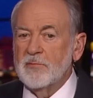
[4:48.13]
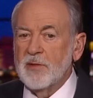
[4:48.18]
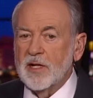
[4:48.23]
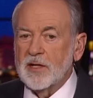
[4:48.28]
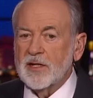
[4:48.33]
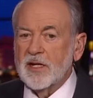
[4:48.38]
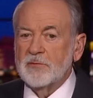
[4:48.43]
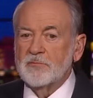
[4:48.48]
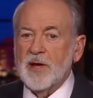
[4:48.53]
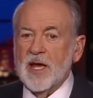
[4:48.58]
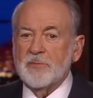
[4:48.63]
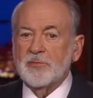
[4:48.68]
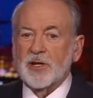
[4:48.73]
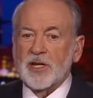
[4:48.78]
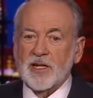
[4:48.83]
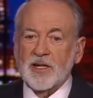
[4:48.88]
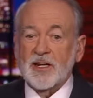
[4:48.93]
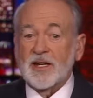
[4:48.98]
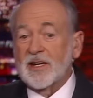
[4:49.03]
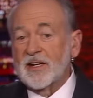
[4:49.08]
million people
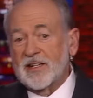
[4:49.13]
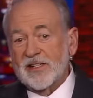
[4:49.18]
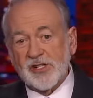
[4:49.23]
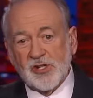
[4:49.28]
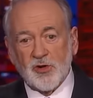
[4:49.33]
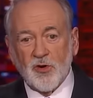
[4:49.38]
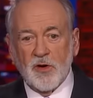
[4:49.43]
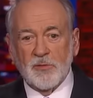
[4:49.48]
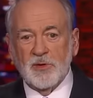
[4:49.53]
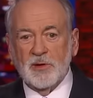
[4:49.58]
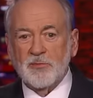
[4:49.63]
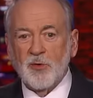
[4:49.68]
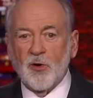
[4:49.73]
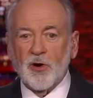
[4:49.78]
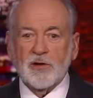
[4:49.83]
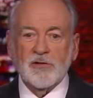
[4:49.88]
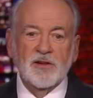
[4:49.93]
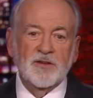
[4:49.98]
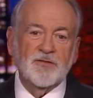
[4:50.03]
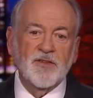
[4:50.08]
illegally storm the border and